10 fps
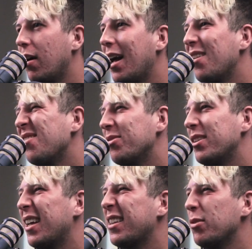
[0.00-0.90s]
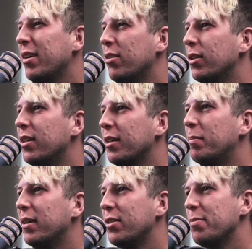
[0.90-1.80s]
I don't really like the way you look,
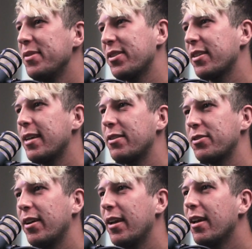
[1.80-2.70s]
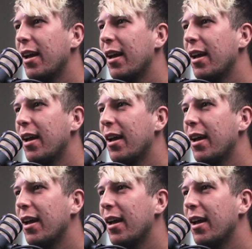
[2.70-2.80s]
but your music sounds great.